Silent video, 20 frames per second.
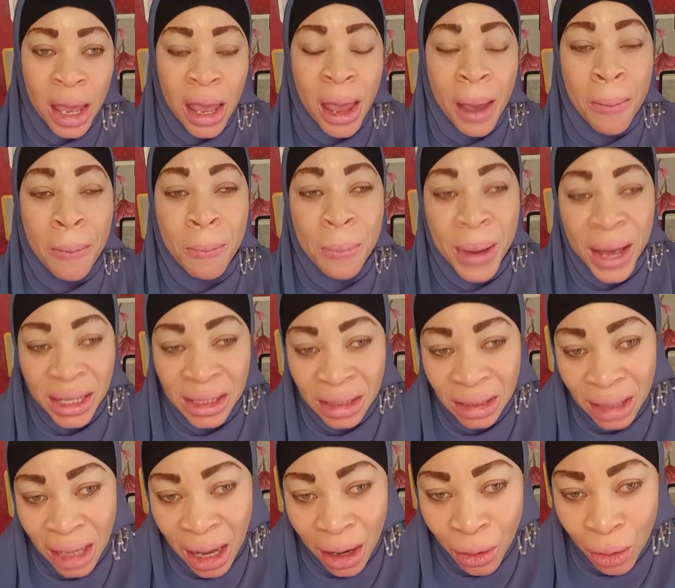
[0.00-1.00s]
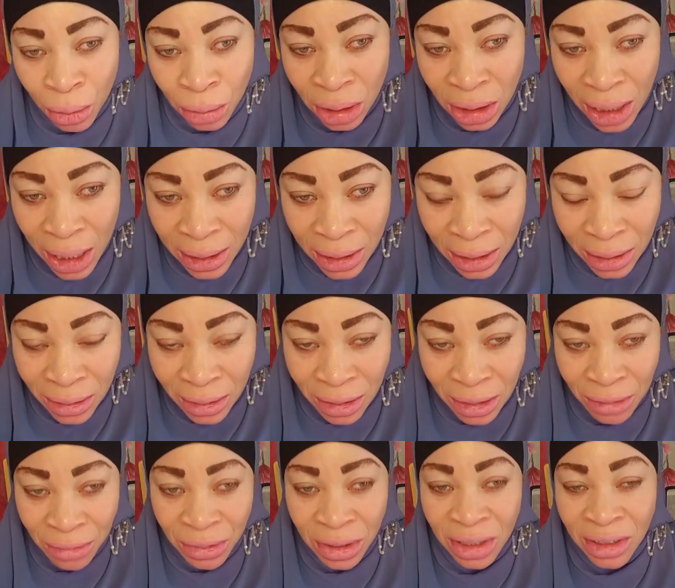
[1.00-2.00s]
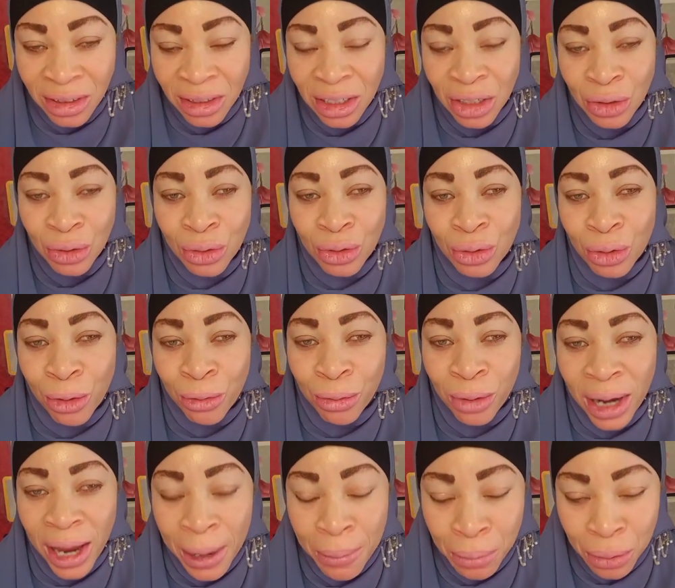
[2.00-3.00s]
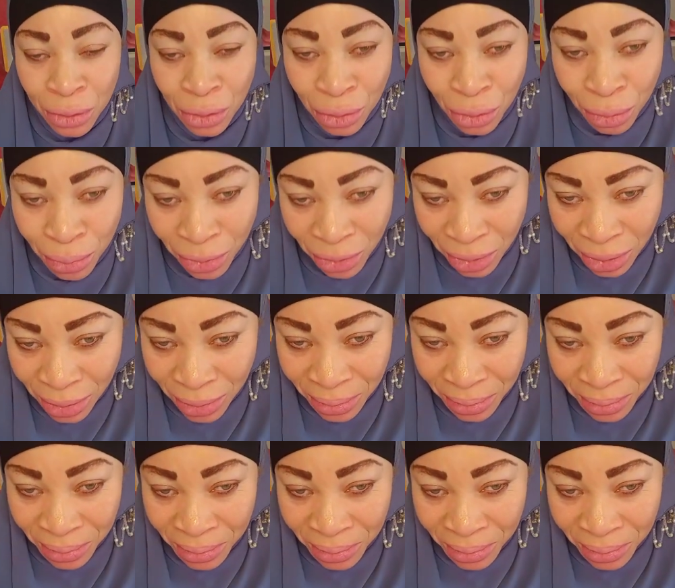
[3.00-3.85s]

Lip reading: A better alternative is the use of liposomes.